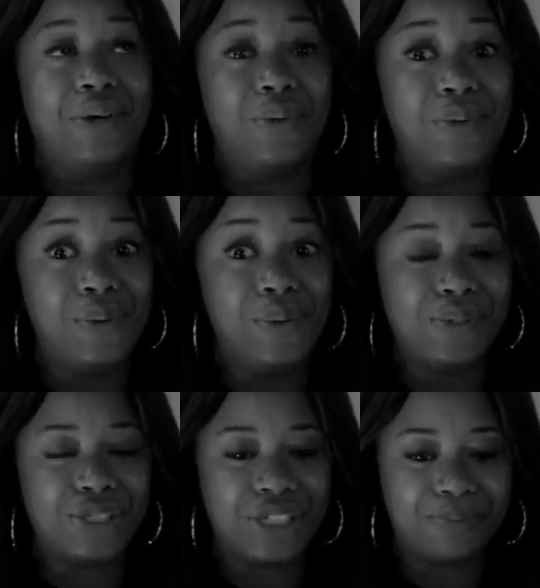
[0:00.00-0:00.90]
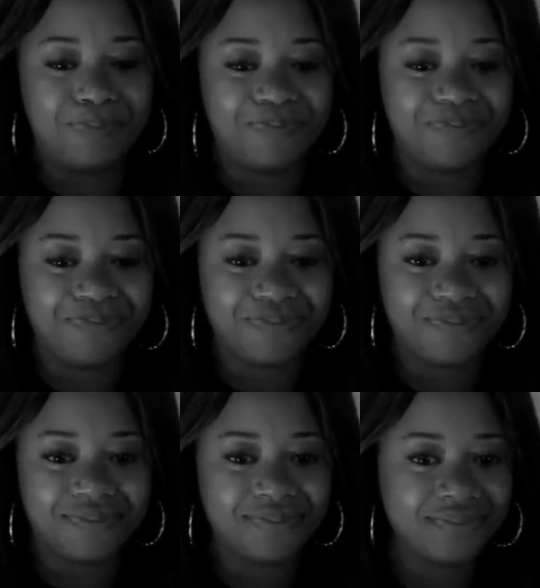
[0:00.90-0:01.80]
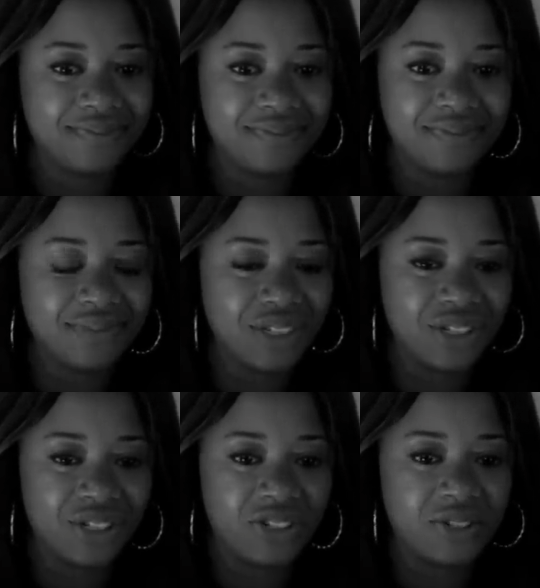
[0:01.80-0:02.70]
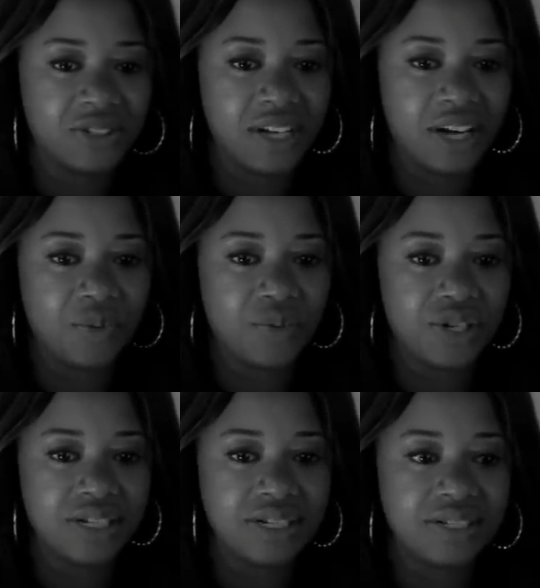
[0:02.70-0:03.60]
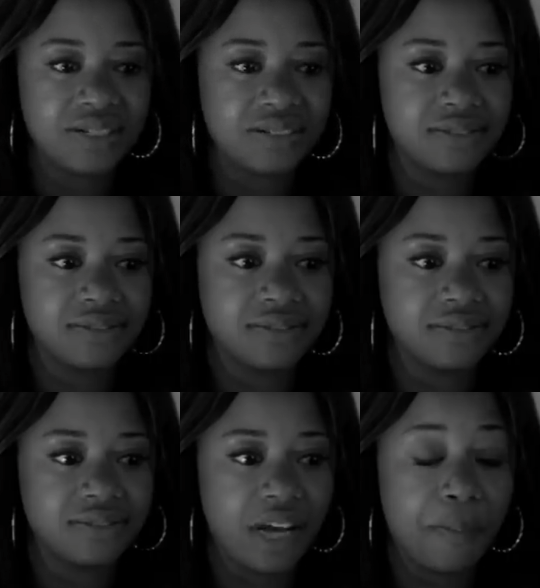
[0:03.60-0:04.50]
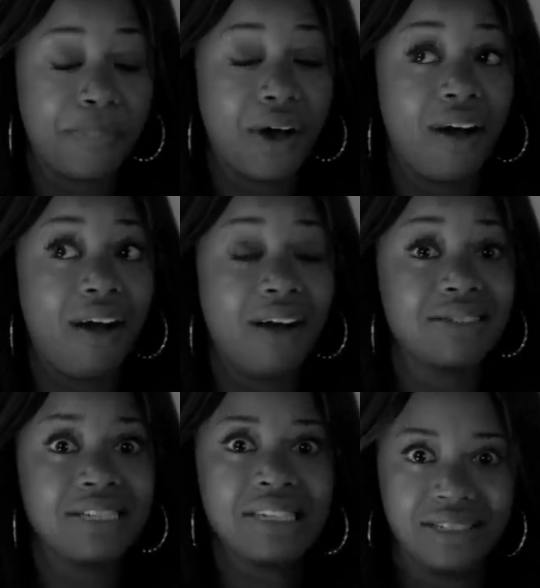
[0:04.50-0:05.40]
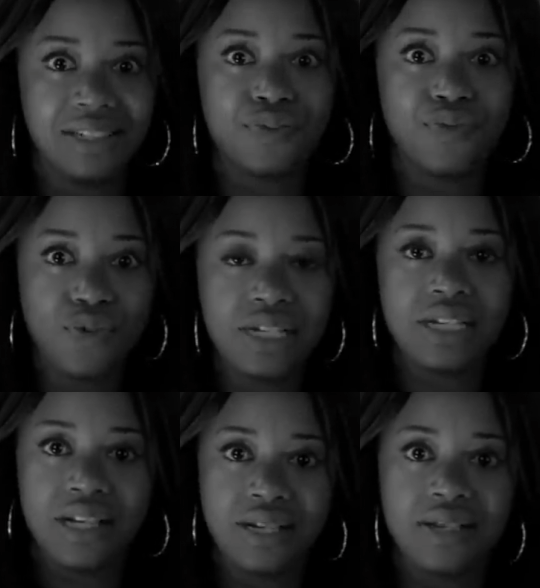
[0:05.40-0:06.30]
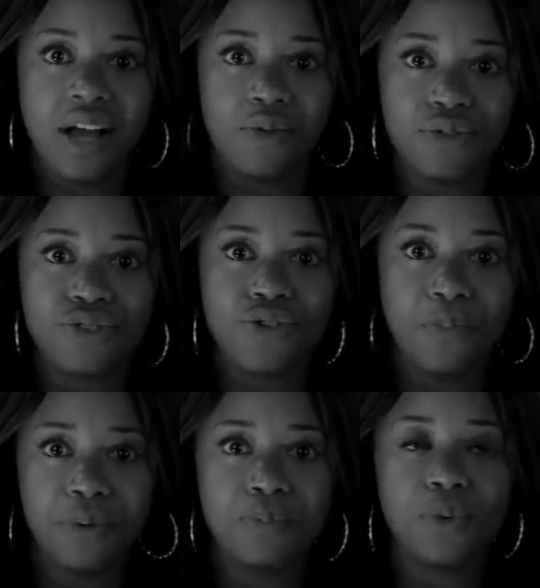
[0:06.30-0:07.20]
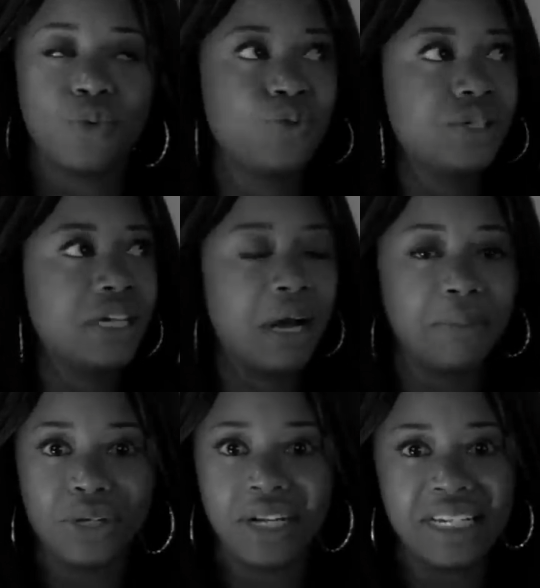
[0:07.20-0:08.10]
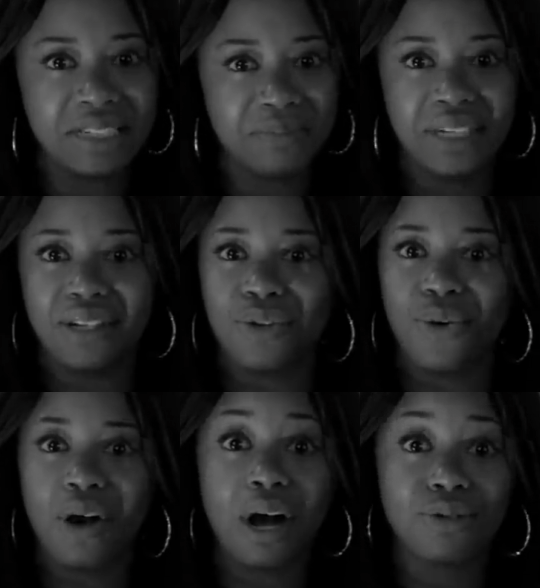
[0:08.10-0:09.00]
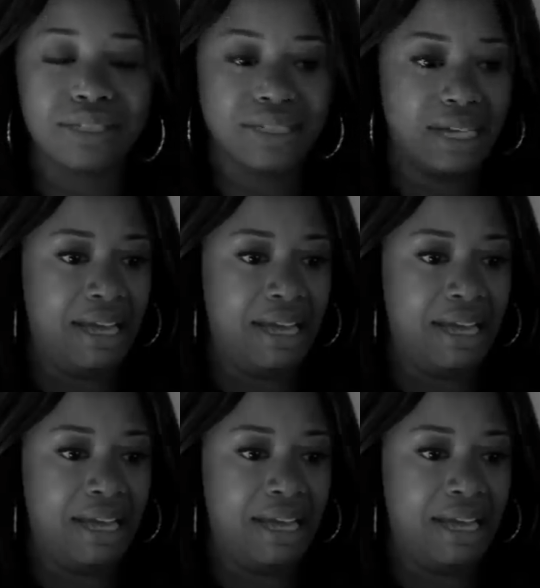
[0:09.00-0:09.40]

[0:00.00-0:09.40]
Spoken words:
Ooh, Shem. You know, I partied at 14. I would know people who would come and collect me and go out.